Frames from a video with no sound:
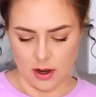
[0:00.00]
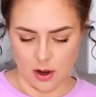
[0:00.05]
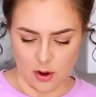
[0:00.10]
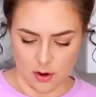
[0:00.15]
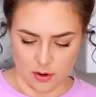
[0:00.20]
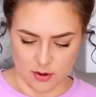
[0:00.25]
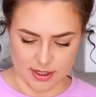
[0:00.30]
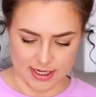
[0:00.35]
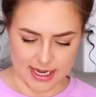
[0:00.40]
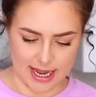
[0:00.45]

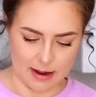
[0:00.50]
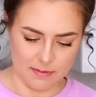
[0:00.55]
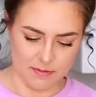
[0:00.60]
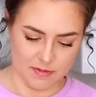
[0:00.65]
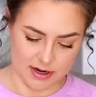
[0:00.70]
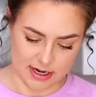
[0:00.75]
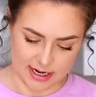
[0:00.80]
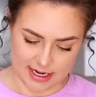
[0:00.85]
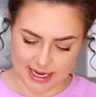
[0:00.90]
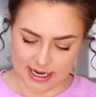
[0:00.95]
on
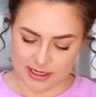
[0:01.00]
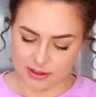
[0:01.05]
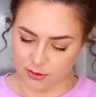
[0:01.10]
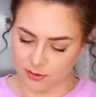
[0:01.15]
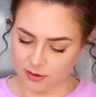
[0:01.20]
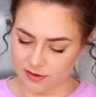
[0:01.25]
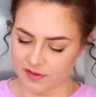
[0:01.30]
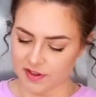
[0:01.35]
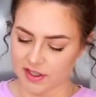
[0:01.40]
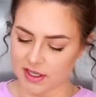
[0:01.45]
camera and get all
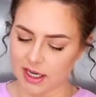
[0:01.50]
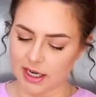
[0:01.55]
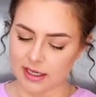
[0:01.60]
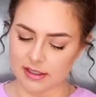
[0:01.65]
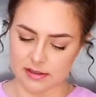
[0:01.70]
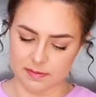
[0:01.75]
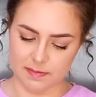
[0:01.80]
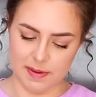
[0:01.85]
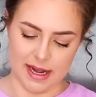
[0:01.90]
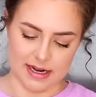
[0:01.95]
of the
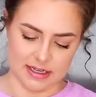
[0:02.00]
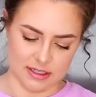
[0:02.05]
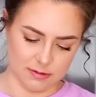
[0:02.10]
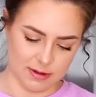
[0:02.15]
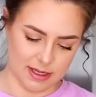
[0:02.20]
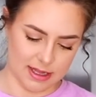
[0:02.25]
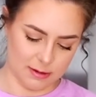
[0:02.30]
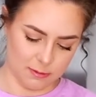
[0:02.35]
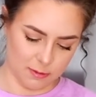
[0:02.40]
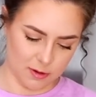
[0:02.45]
colours back to where
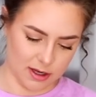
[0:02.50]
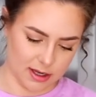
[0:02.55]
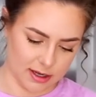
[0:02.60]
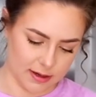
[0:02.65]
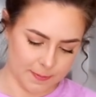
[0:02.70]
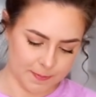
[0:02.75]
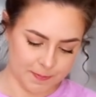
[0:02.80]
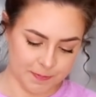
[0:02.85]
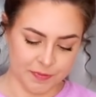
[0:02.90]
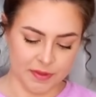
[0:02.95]
they
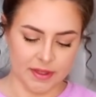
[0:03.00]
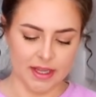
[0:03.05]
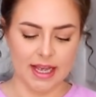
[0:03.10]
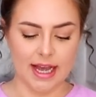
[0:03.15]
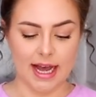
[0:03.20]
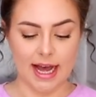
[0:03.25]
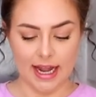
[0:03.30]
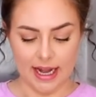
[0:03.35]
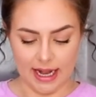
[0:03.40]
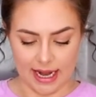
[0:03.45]
were.
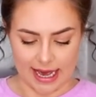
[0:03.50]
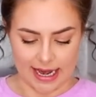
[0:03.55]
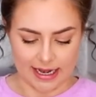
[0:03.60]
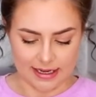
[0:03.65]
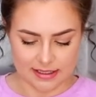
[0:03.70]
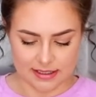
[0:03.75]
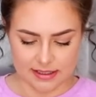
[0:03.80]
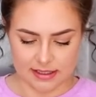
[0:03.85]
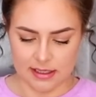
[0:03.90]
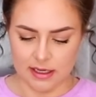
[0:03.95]

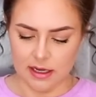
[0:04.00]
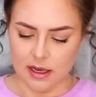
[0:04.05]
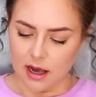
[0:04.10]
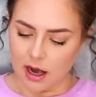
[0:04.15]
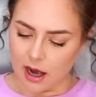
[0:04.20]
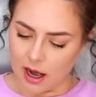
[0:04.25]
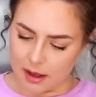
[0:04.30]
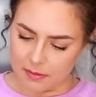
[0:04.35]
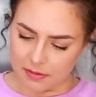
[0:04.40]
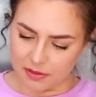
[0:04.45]
Alas,
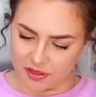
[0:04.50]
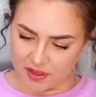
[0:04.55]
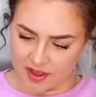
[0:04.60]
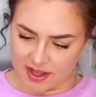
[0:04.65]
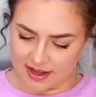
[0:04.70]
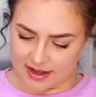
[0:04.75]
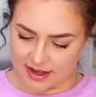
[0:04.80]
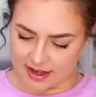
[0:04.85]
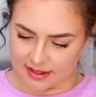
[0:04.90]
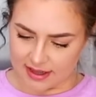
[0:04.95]
I'm
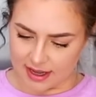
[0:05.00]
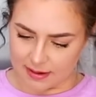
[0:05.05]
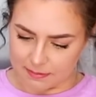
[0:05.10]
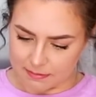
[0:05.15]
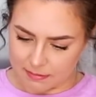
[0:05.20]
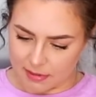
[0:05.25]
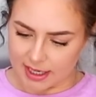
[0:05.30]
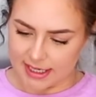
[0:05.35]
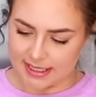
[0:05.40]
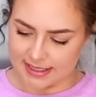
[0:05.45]
thinking that
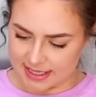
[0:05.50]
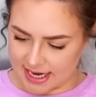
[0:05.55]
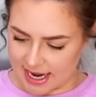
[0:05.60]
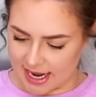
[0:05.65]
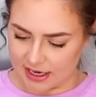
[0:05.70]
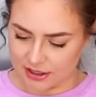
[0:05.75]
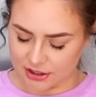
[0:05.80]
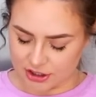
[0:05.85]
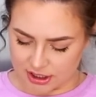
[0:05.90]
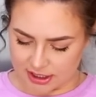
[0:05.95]
might
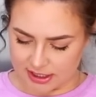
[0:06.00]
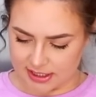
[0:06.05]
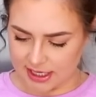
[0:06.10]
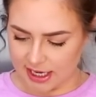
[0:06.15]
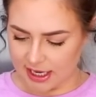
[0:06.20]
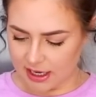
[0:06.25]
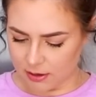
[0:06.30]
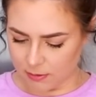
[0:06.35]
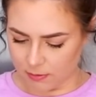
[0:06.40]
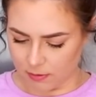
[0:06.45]
actually
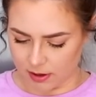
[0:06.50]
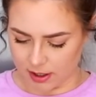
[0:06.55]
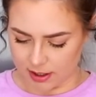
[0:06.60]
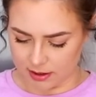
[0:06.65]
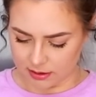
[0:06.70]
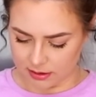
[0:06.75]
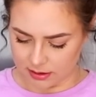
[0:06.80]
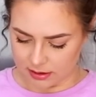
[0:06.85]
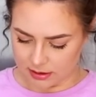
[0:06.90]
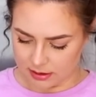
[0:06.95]
take a
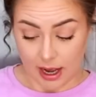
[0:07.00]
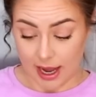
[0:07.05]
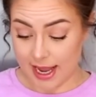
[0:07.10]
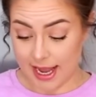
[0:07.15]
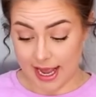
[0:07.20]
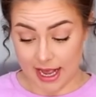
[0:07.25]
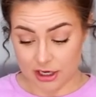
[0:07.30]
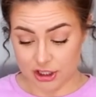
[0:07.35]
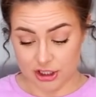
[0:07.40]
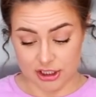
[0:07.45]
while. I
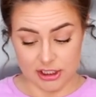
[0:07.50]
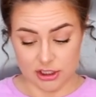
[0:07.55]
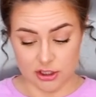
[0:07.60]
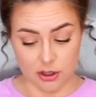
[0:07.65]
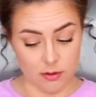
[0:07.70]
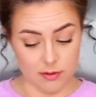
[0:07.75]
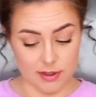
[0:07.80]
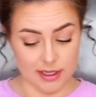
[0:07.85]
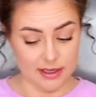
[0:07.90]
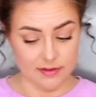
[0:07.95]
actually
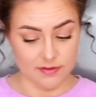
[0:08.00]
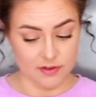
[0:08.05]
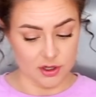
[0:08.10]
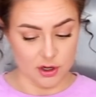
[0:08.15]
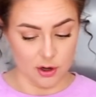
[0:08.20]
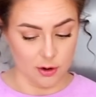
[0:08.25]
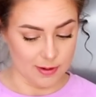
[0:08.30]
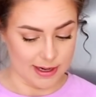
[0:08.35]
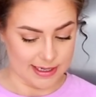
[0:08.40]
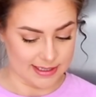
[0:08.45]
don't even
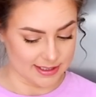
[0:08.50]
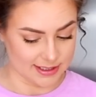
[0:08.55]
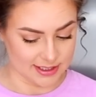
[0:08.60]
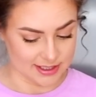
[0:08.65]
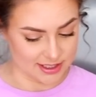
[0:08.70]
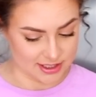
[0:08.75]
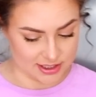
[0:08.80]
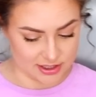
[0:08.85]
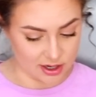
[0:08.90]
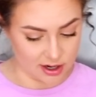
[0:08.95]
know where to
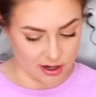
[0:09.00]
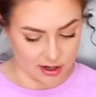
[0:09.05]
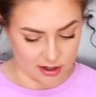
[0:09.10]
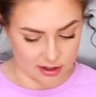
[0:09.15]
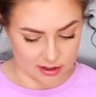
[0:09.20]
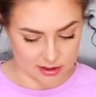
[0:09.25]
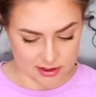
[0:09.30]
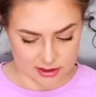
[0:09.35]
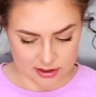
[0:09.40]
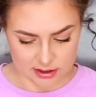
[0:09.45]

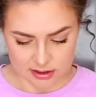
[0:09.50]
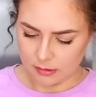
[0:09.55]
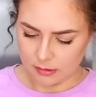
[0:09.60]
start.